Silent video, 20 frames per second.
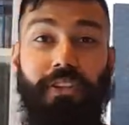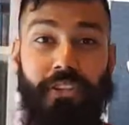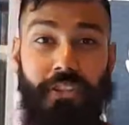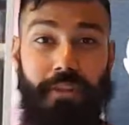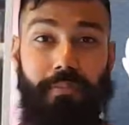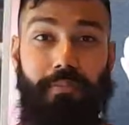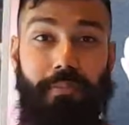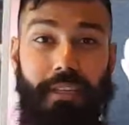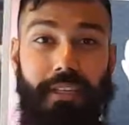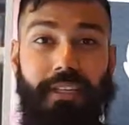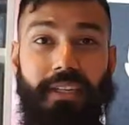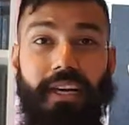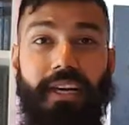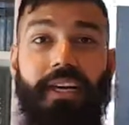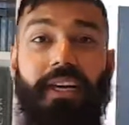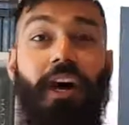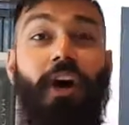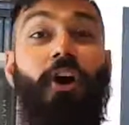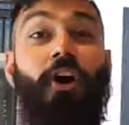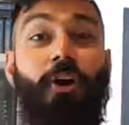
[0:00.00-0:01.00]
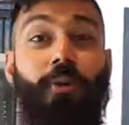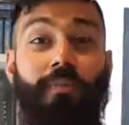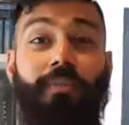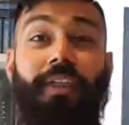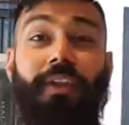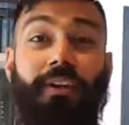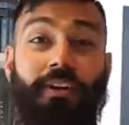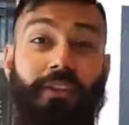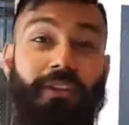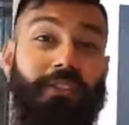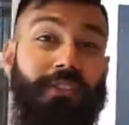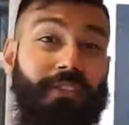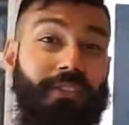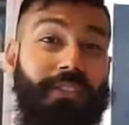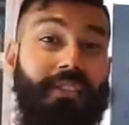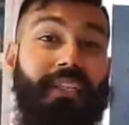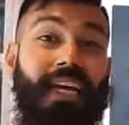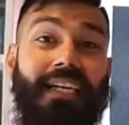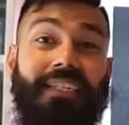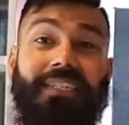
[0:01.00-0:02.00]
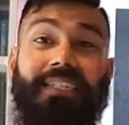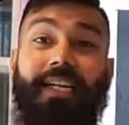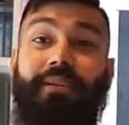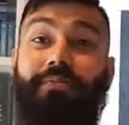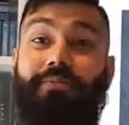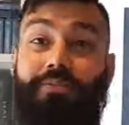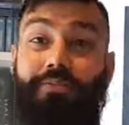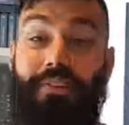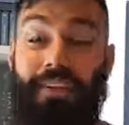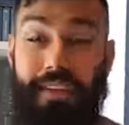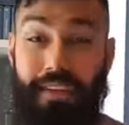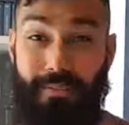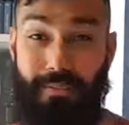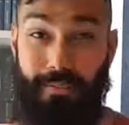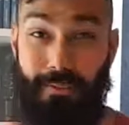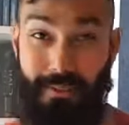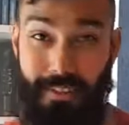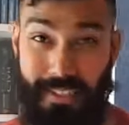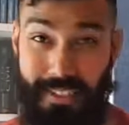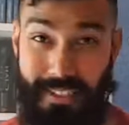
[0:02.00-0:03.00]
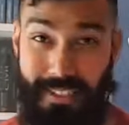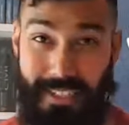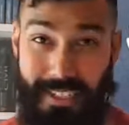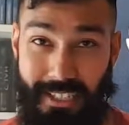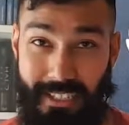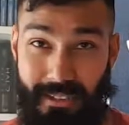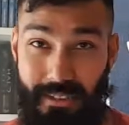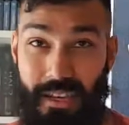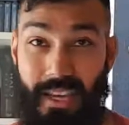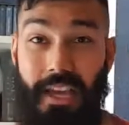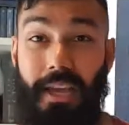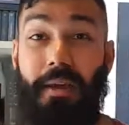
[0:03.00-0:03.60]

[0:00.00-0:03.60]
shipment and I hope they're not going to do the exact same thing for the SNES.